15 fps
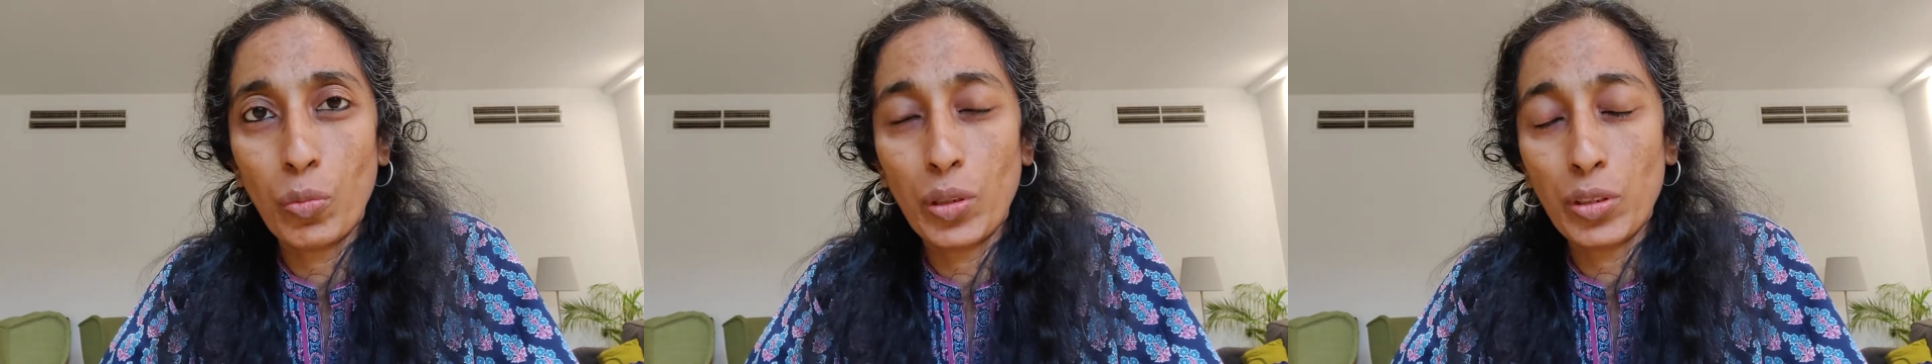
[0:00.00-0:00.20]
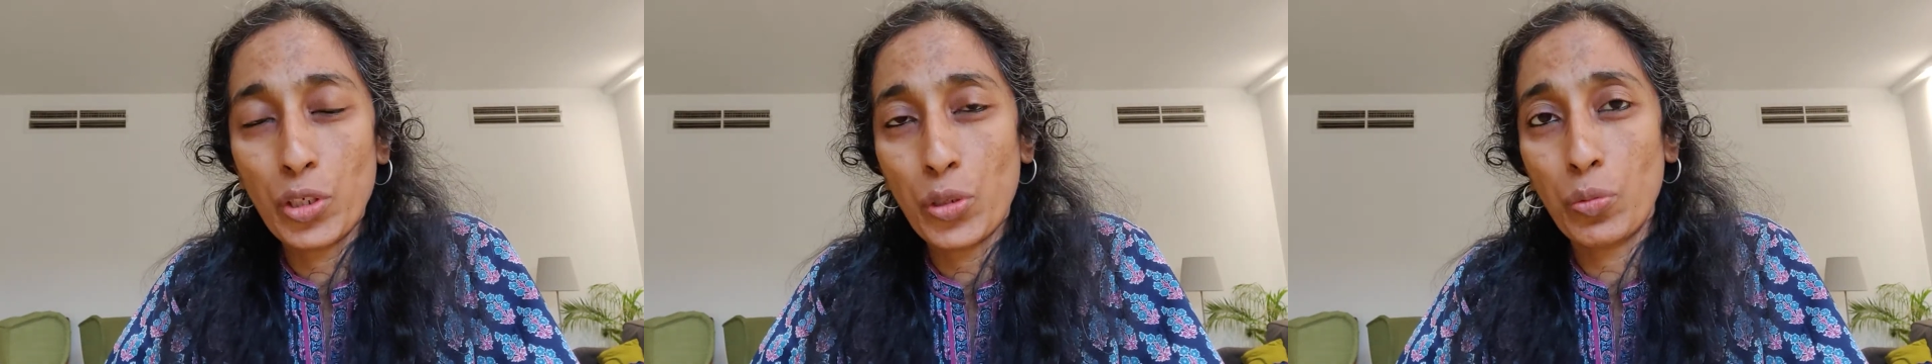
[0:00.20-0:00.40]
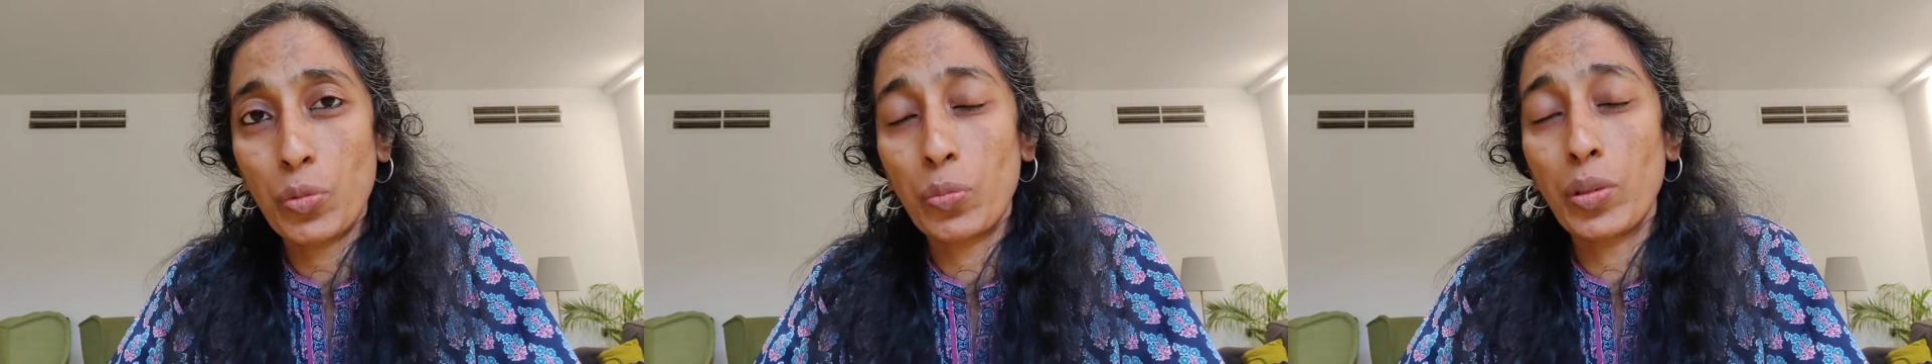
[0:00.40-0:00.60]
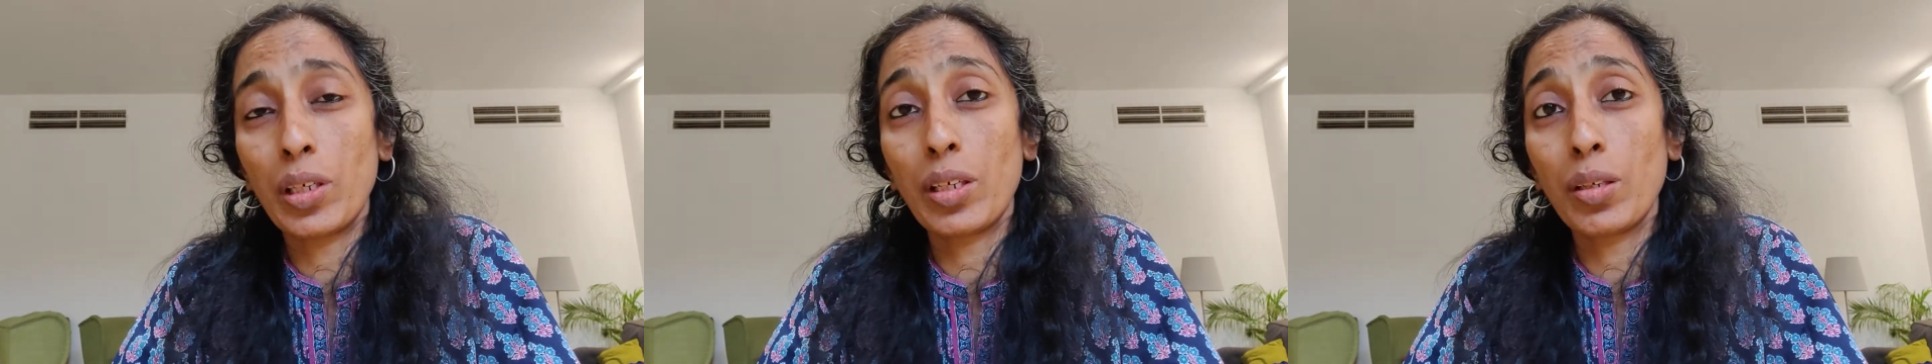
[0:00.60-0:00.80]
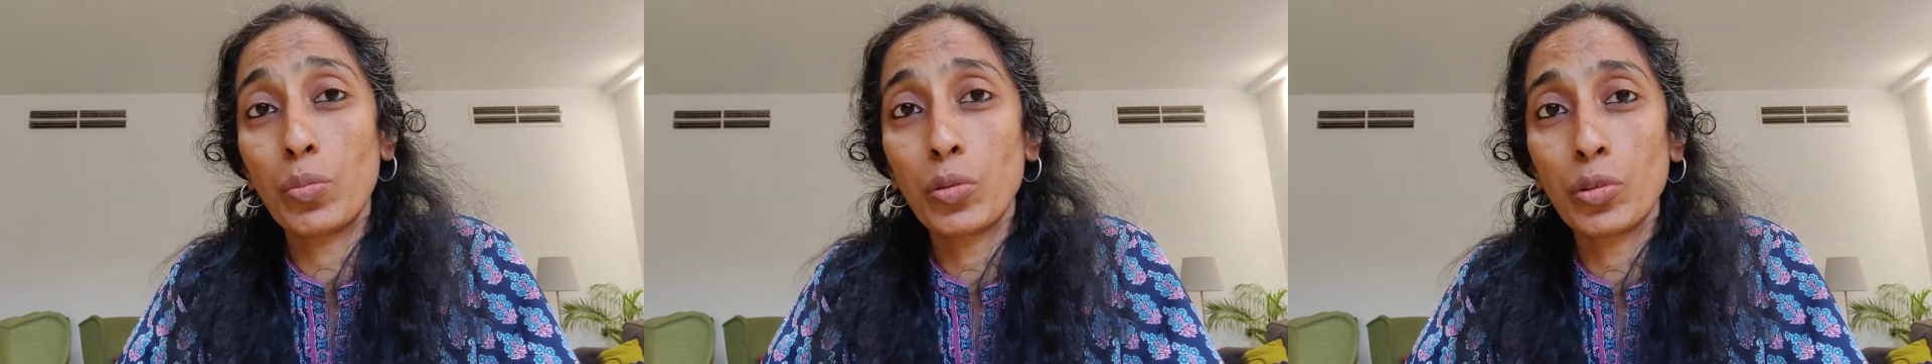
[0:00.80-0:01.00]
whether she would
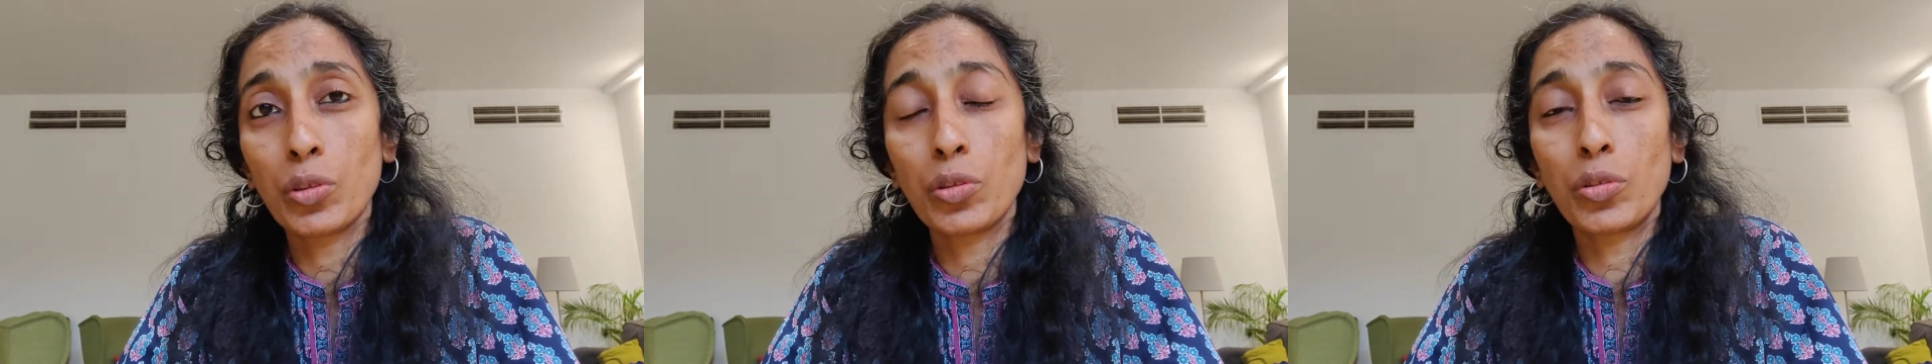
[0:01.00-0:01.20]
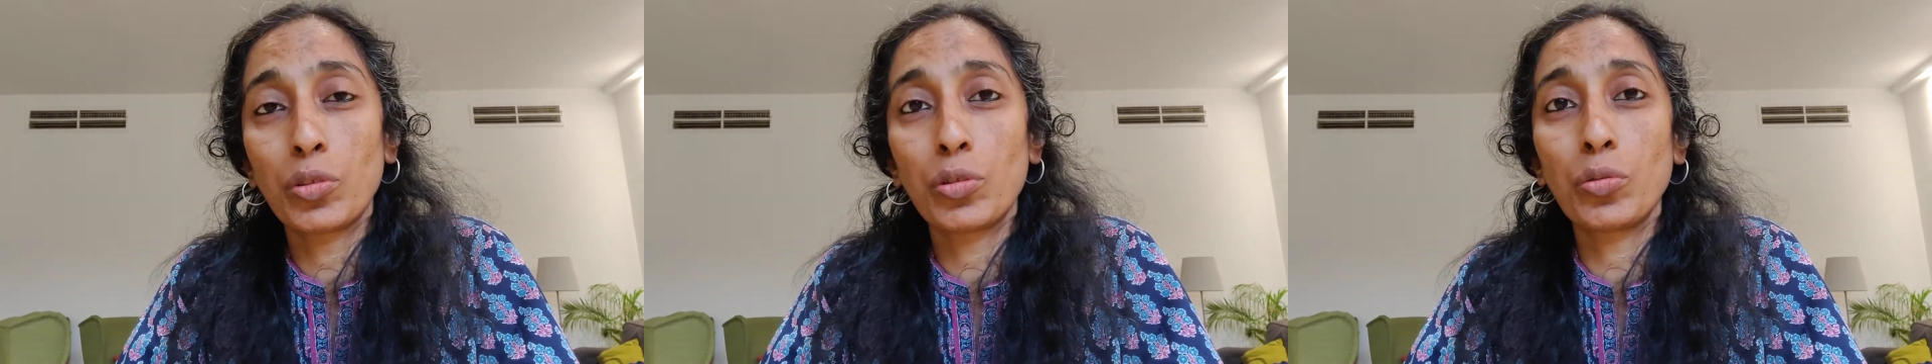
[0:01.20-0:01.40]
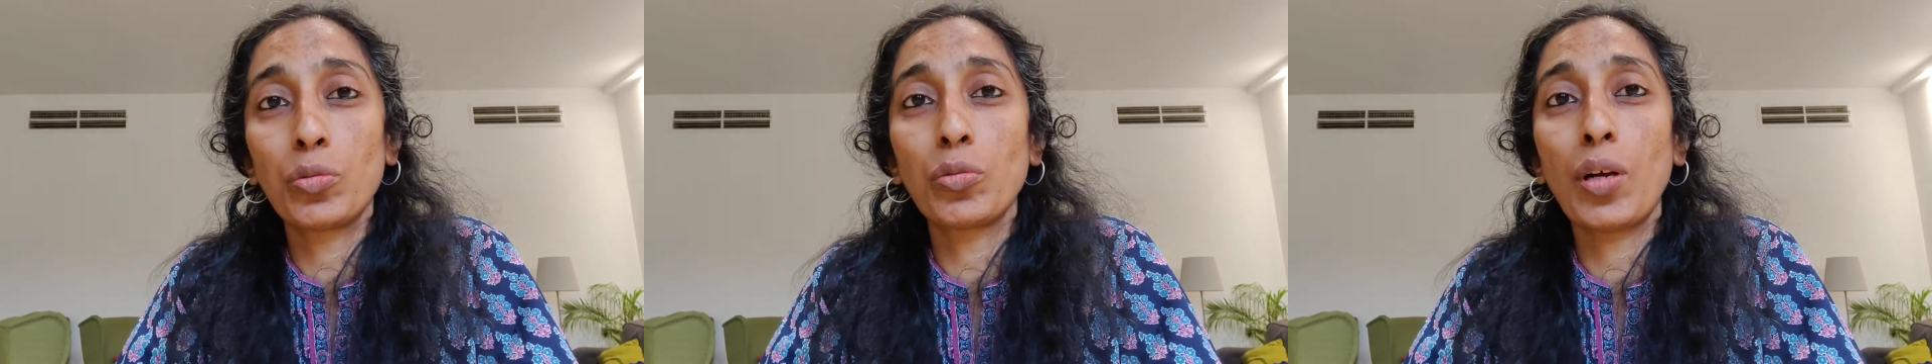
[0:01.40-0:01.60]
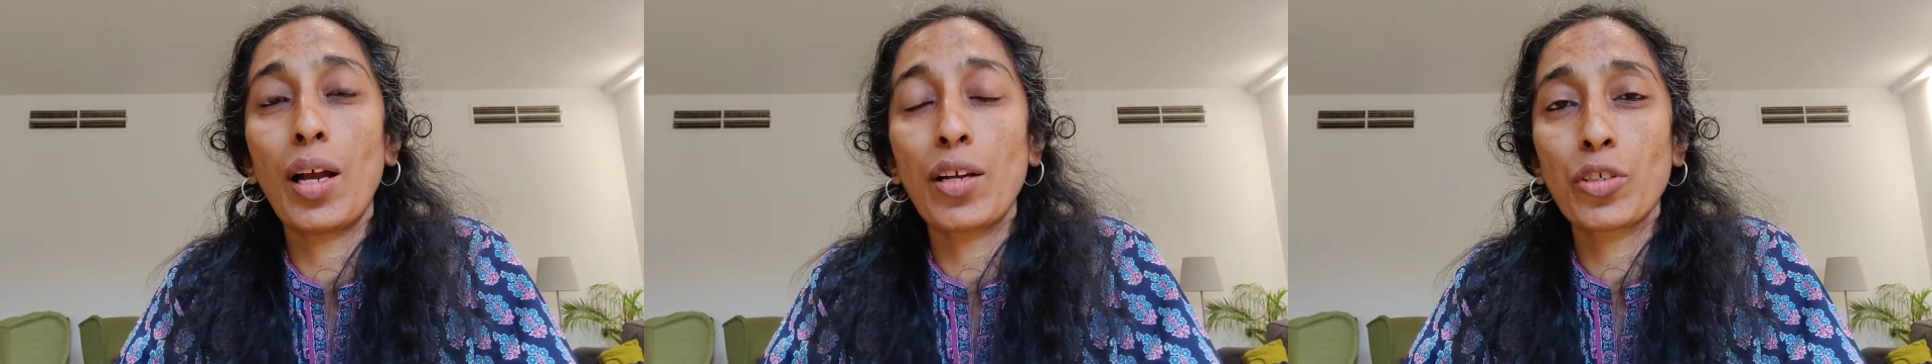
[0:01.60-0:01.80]
be able to